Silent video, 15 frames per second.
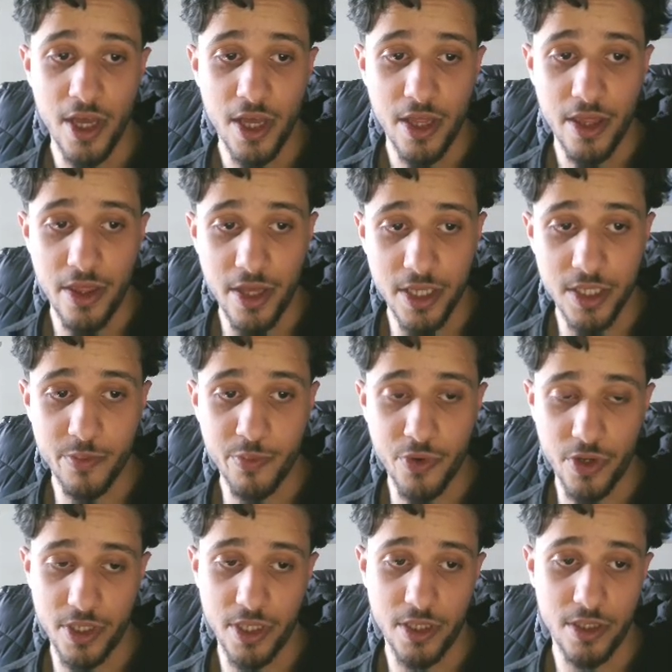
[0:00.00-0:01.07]
this
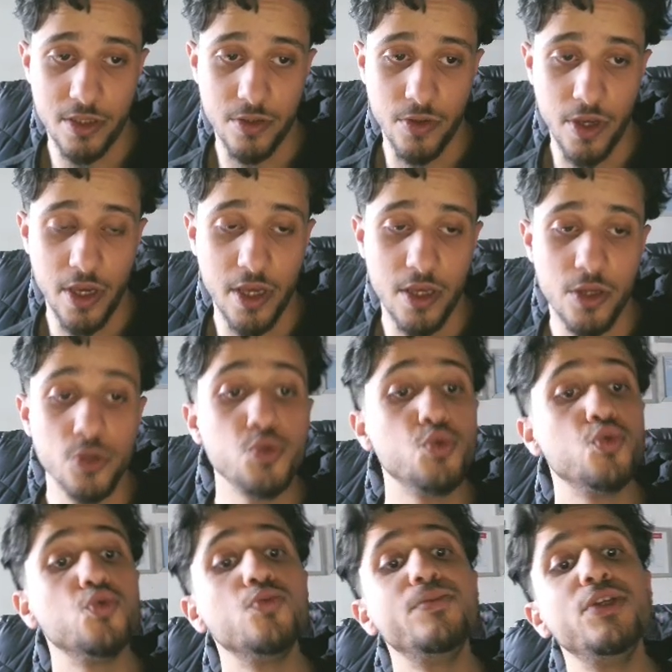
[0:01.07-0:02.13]
process. Okay,
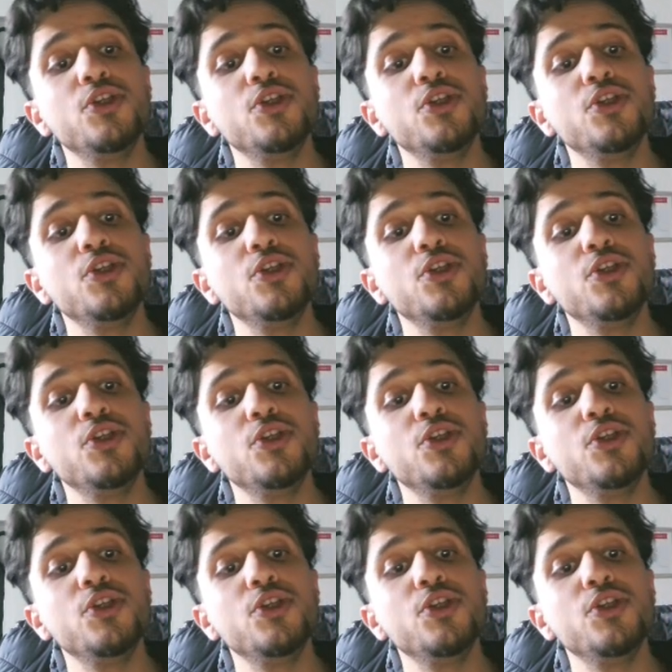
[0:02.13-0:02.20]
to be